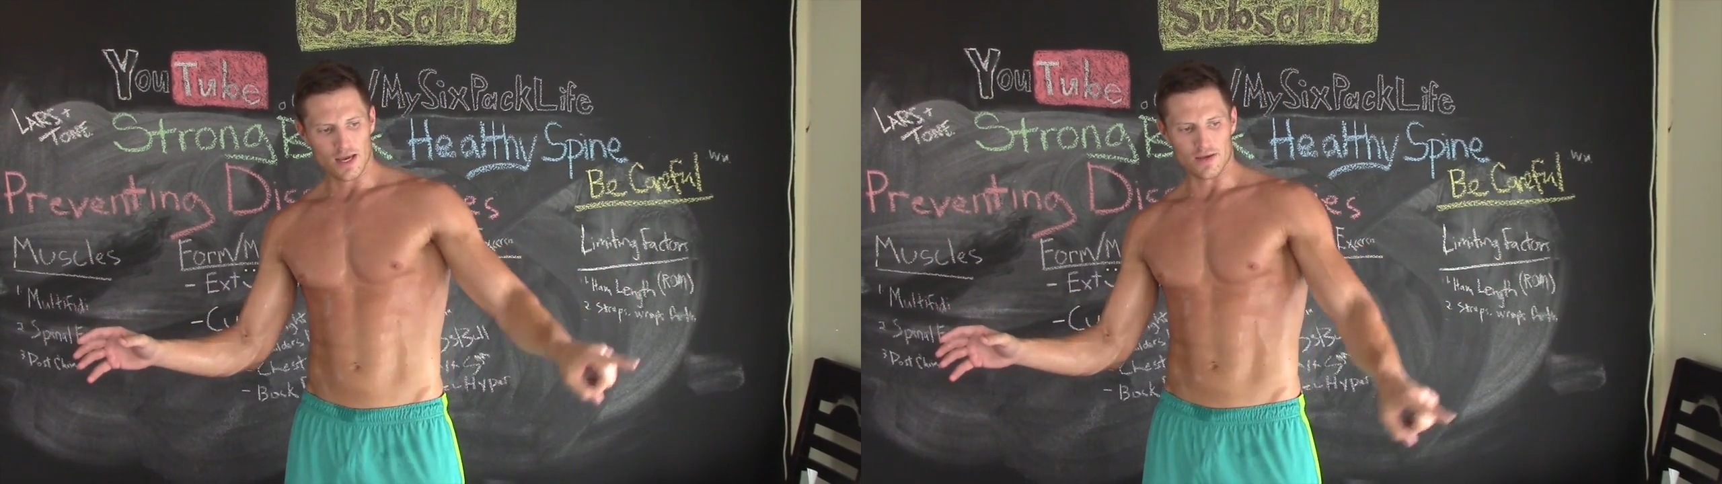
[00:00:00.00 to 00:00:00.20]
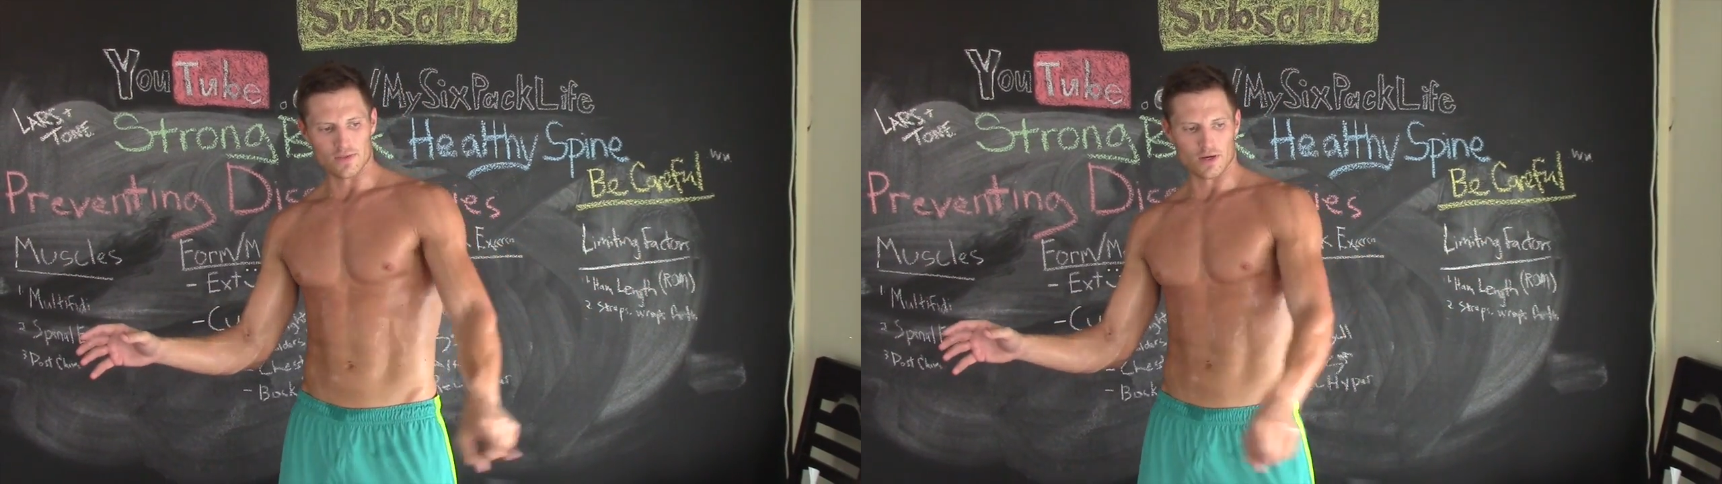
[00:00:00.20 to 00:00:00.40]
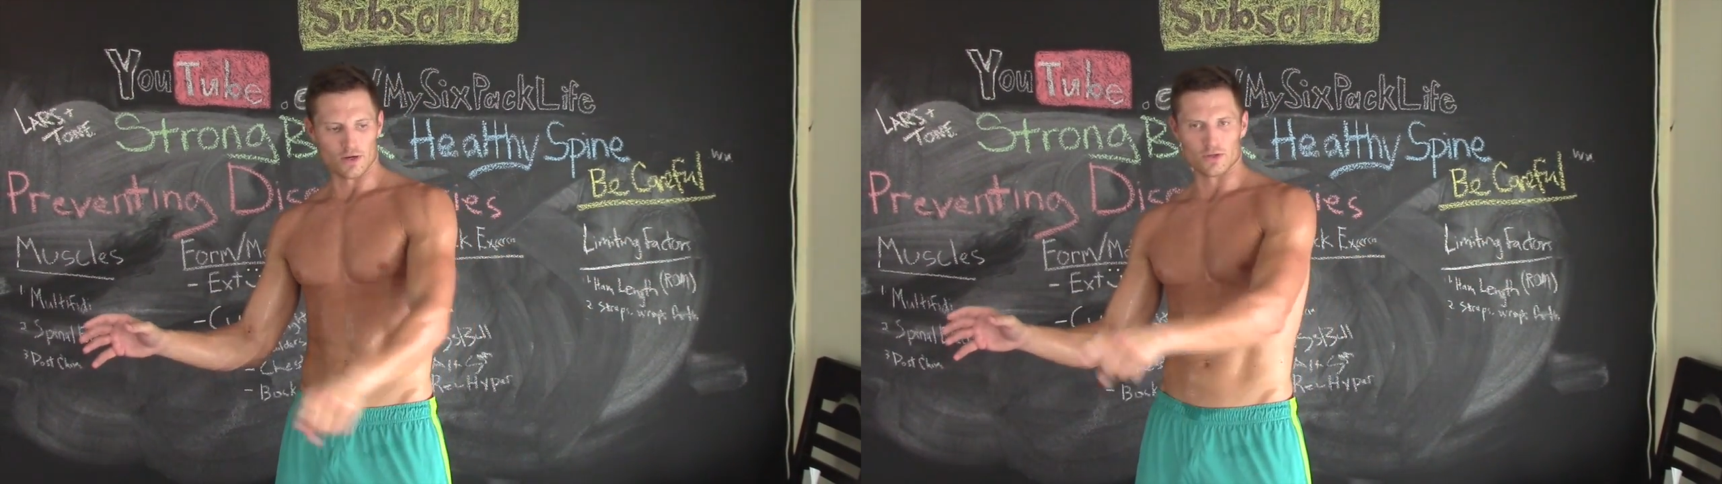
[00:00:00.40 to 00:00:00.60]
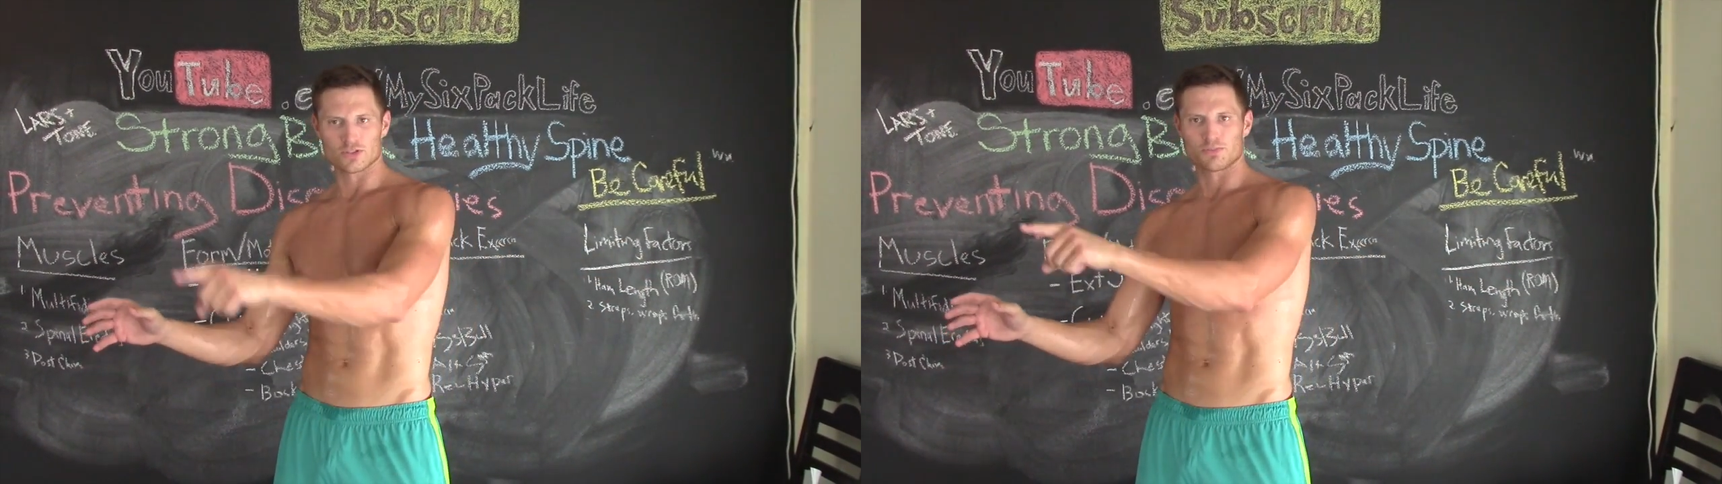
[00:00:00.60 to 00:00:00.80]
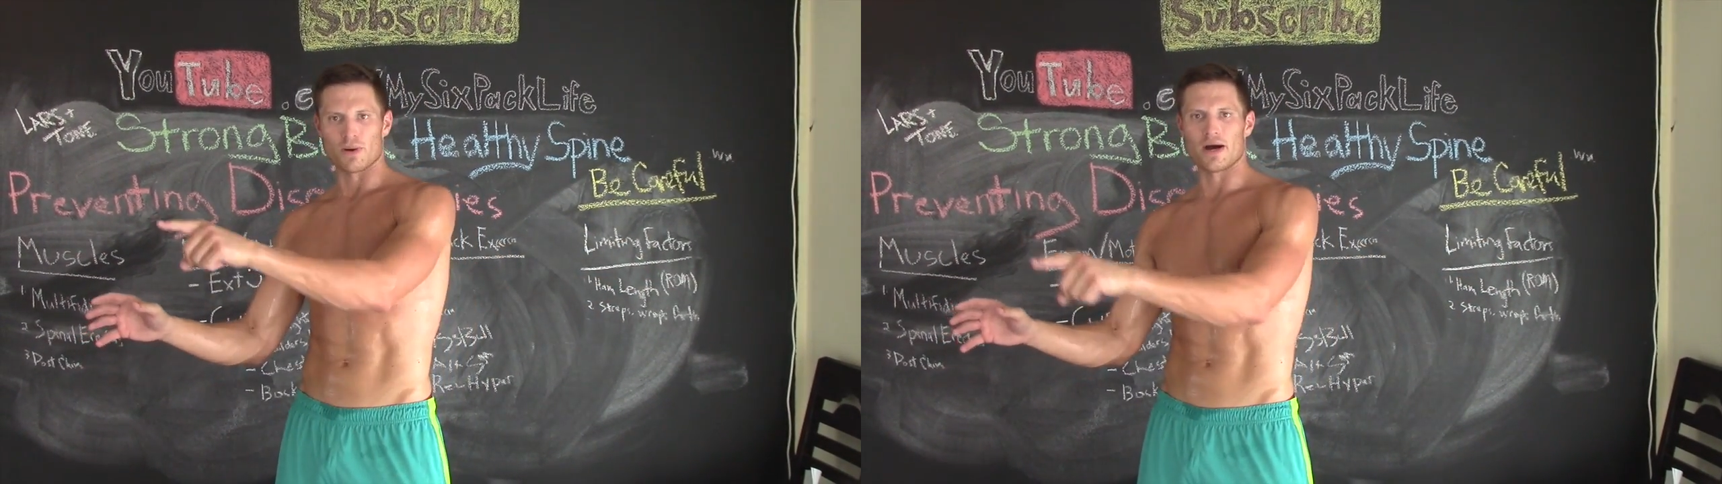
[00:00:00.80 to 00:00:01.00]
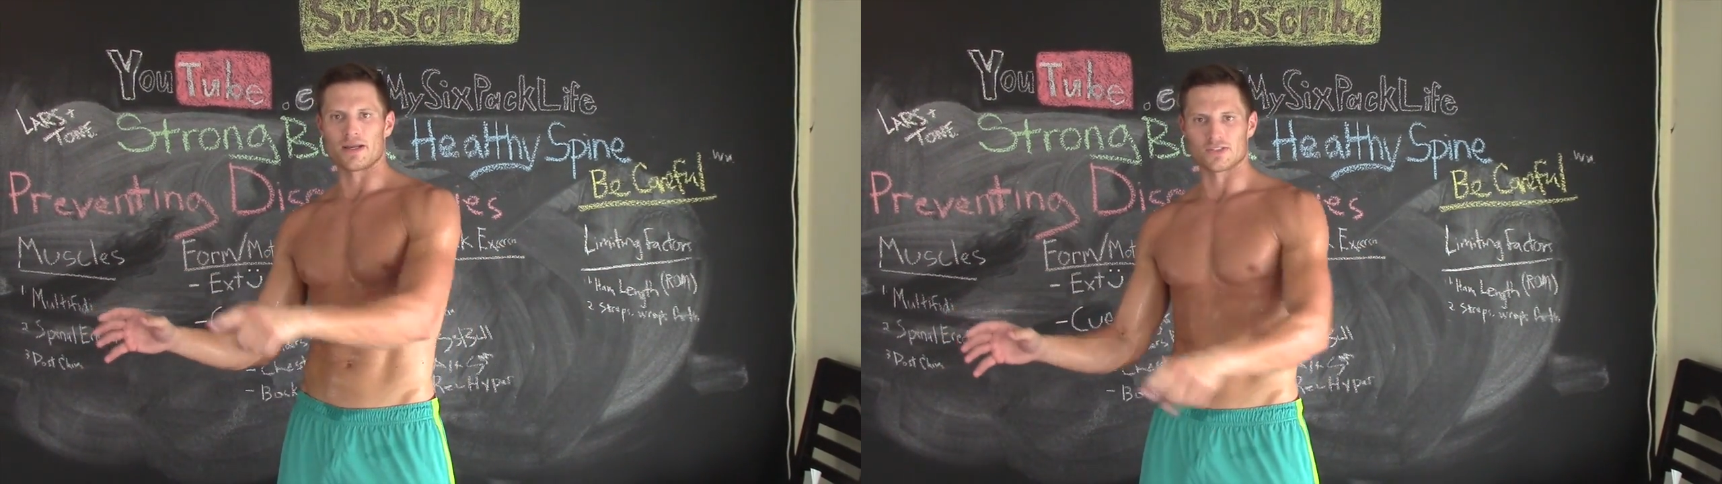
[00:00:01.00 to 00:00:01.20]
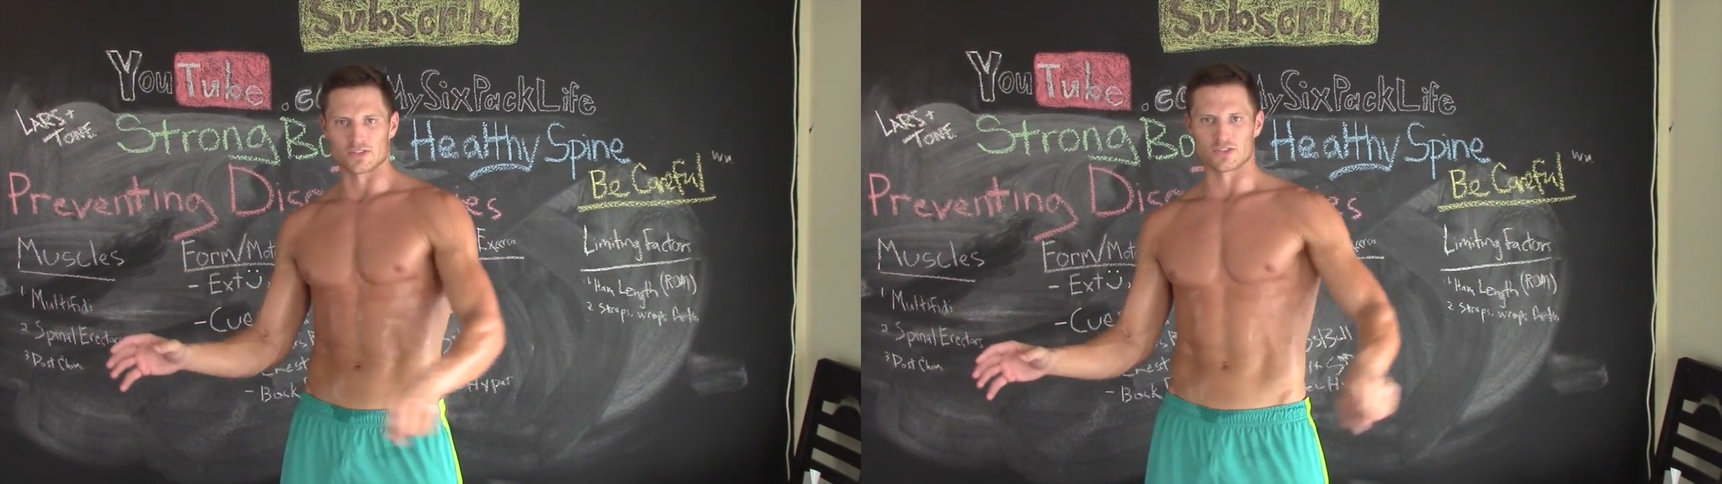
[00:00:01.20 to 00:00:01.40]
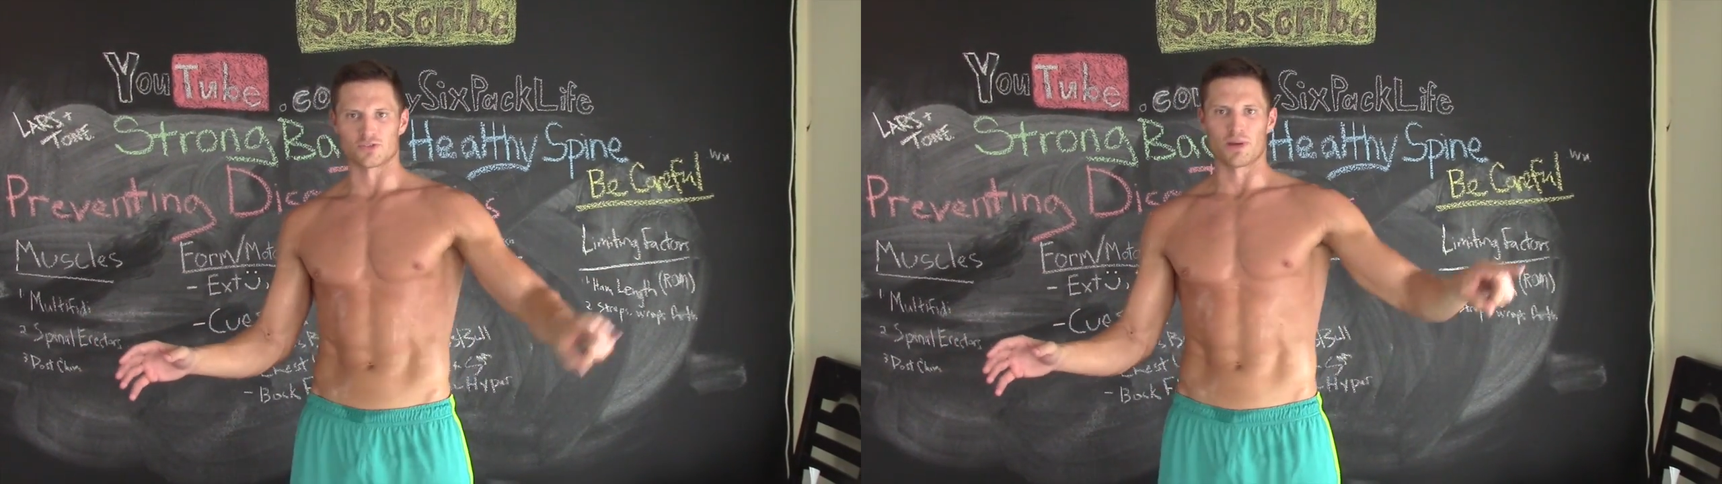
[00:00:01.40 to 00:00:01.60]
and their spine is
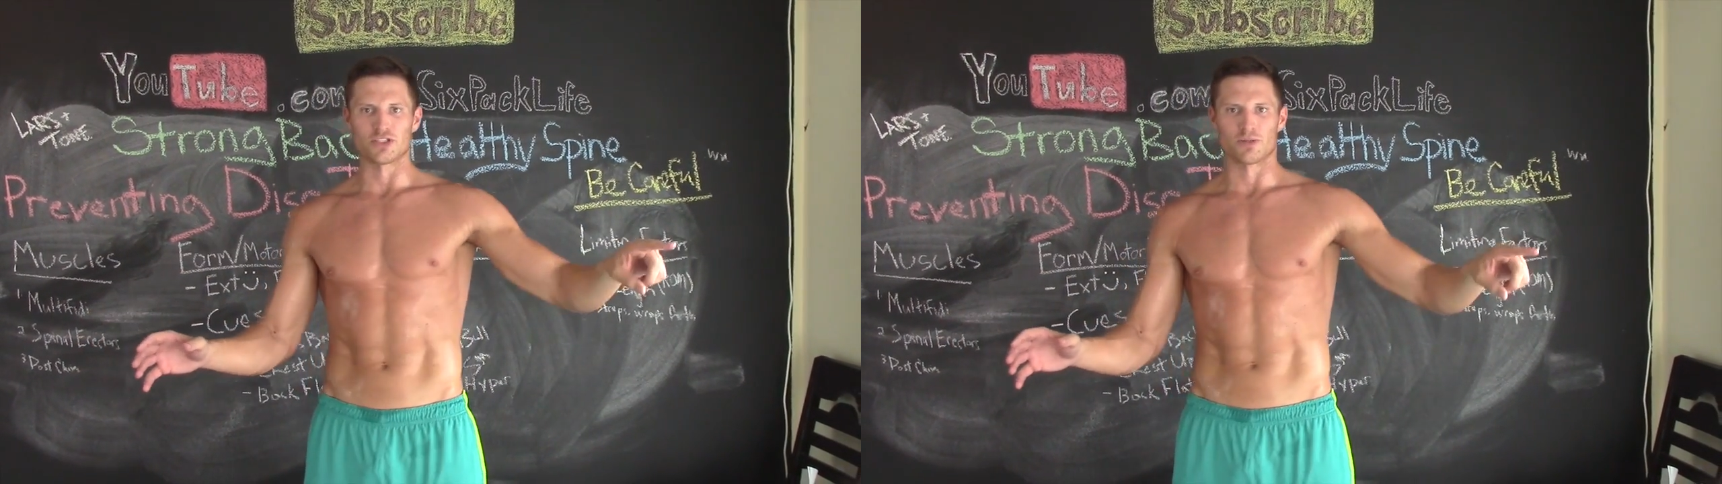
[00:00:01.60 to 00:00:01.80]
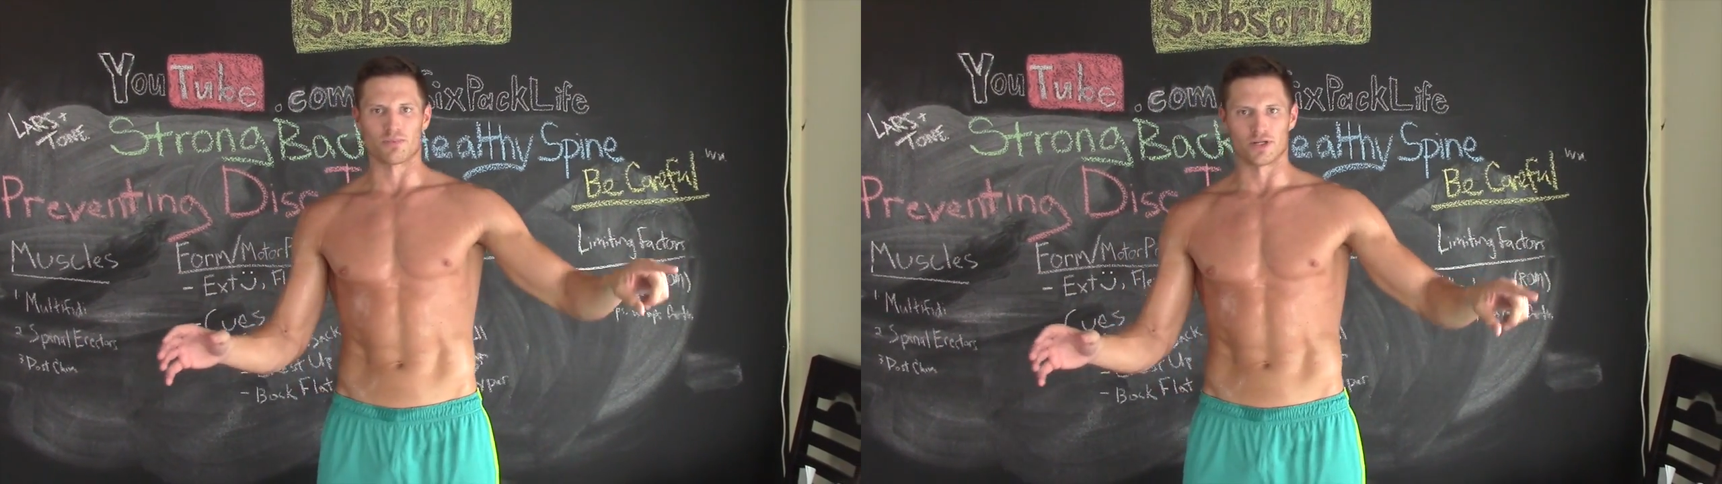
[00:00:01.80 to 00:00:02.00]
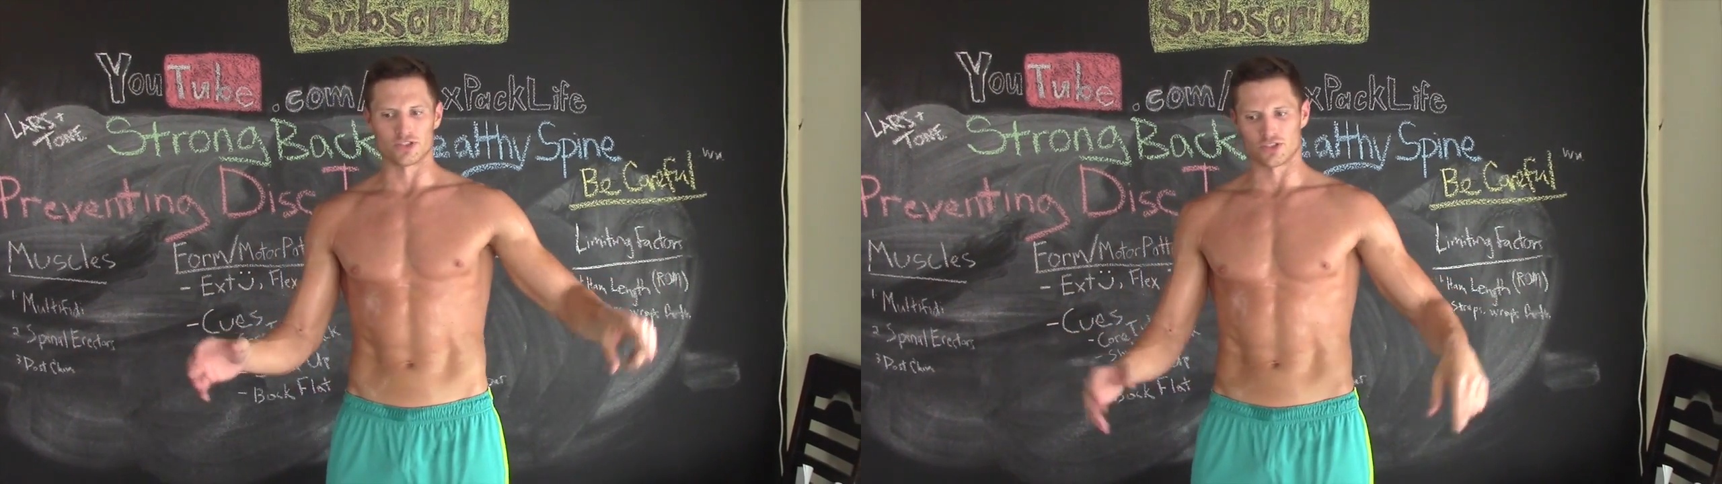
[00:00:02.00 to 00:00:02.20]
a suspension bridge.